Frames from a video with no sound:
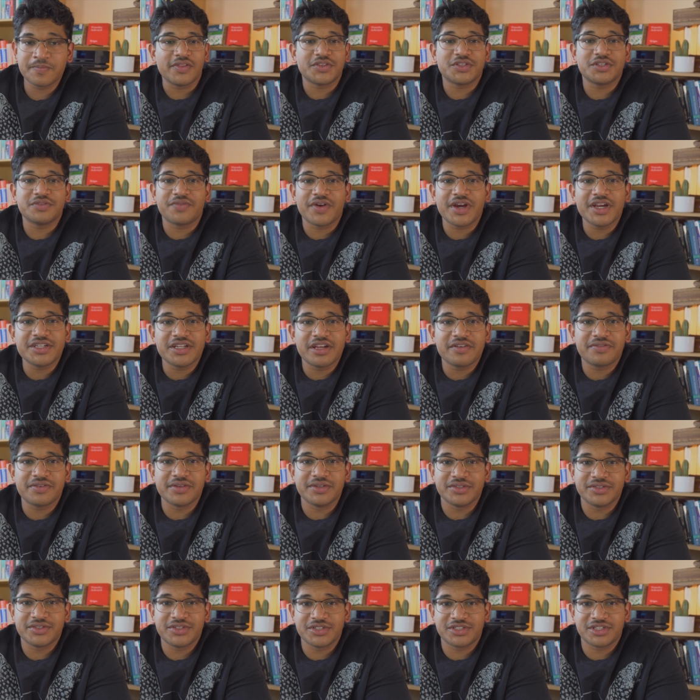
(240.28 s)
This is very
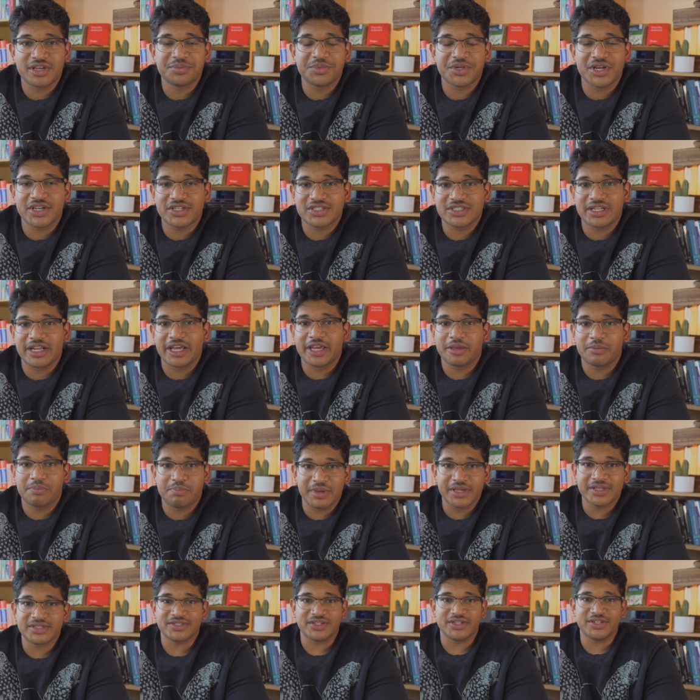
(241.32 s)
different to subjects like
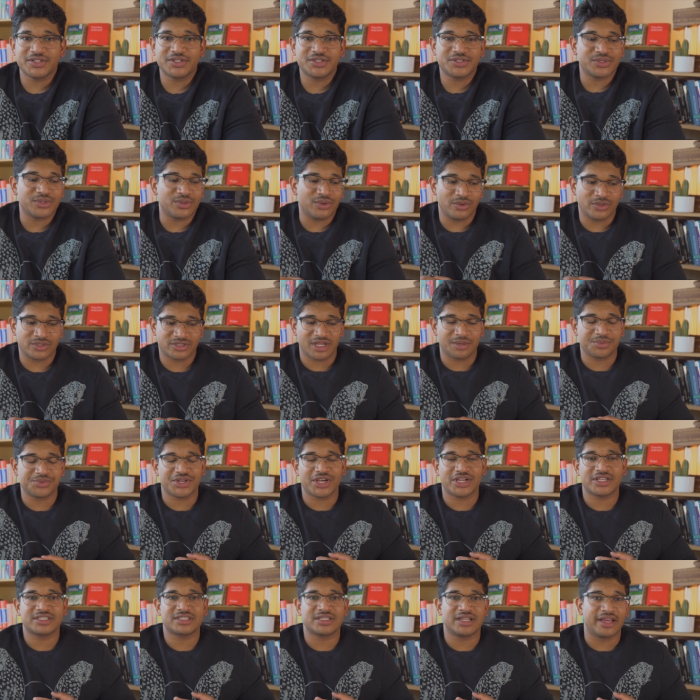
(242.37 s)
business or
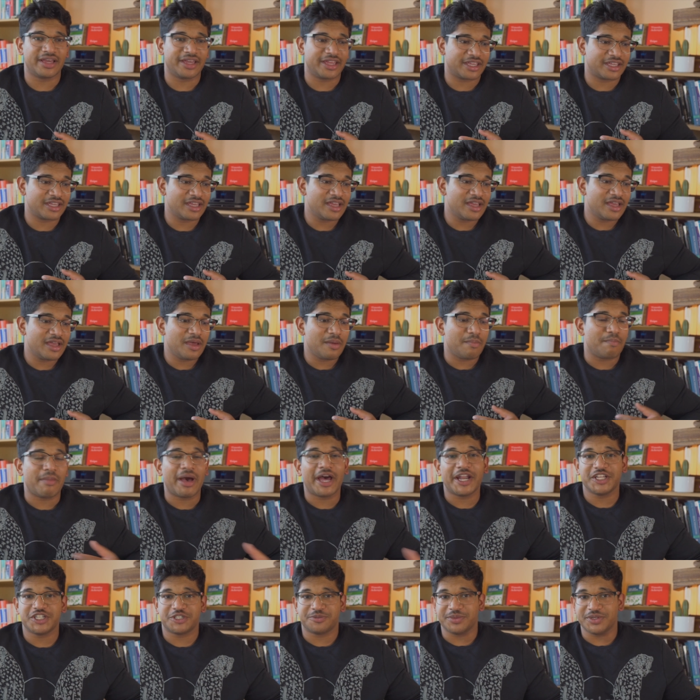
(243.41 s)
subjects like
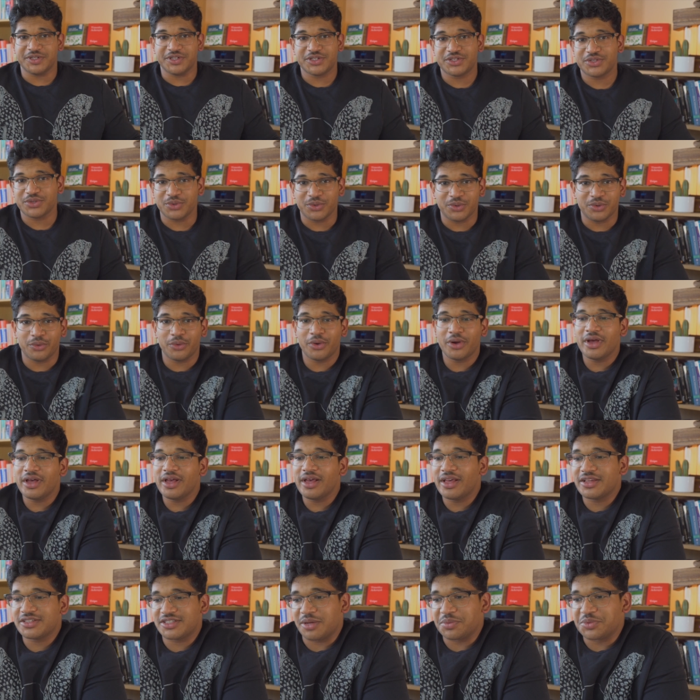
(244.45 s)
management or
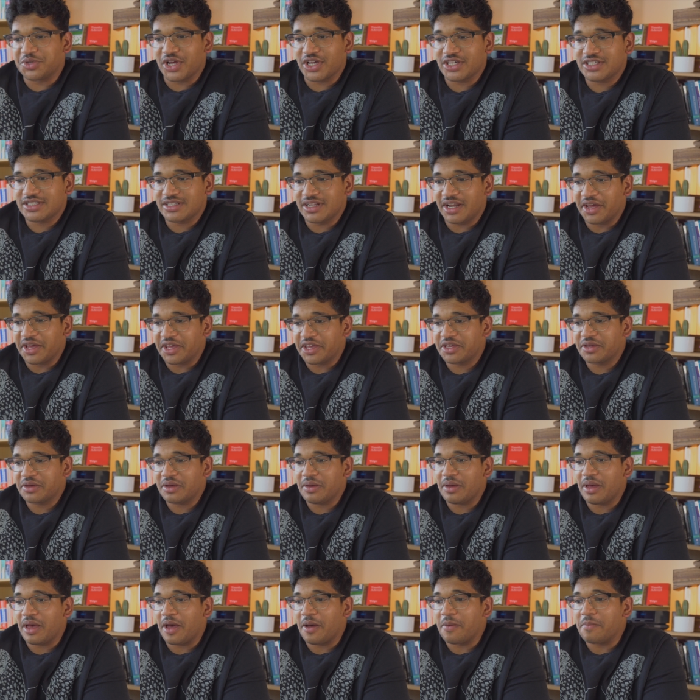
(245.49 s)
subjects like
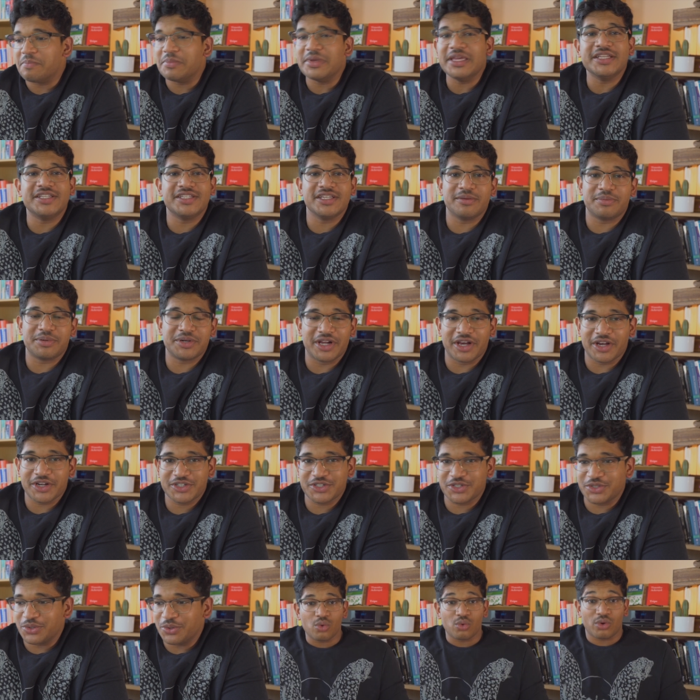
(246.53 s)
uh, media
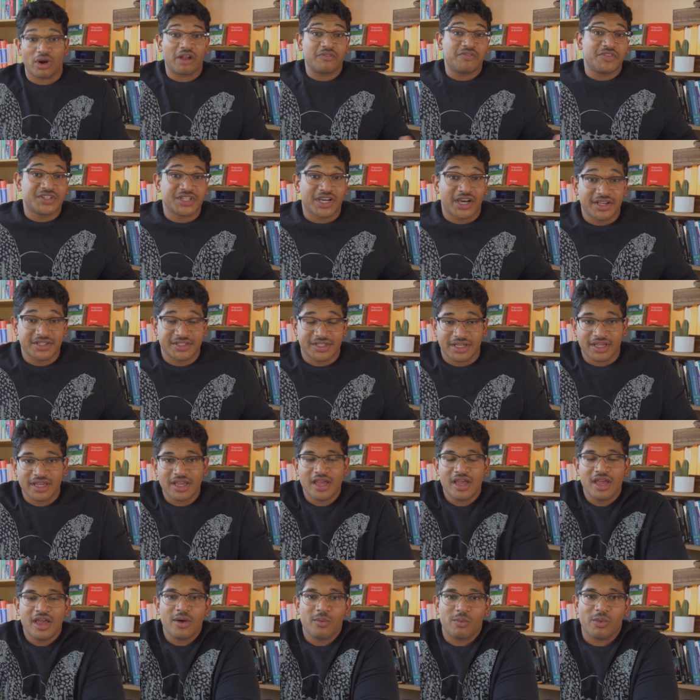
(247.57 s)
production or advertising,
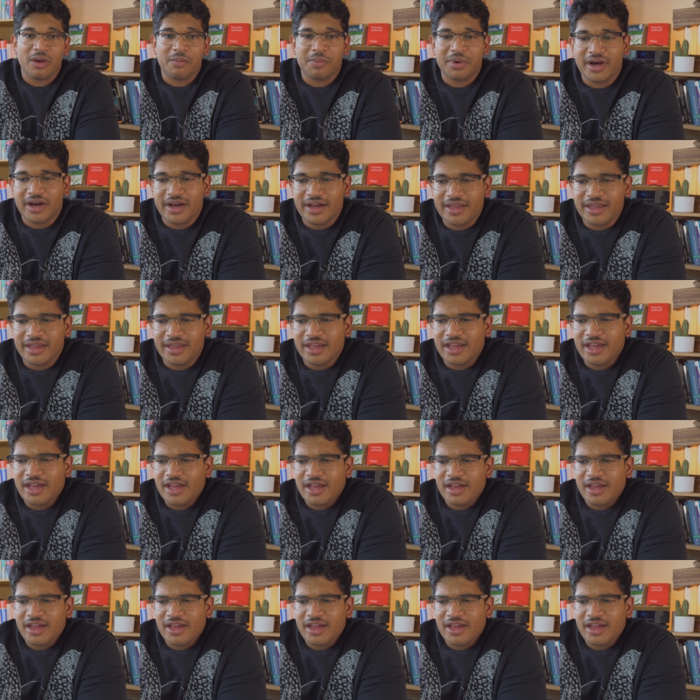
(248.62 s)
whereby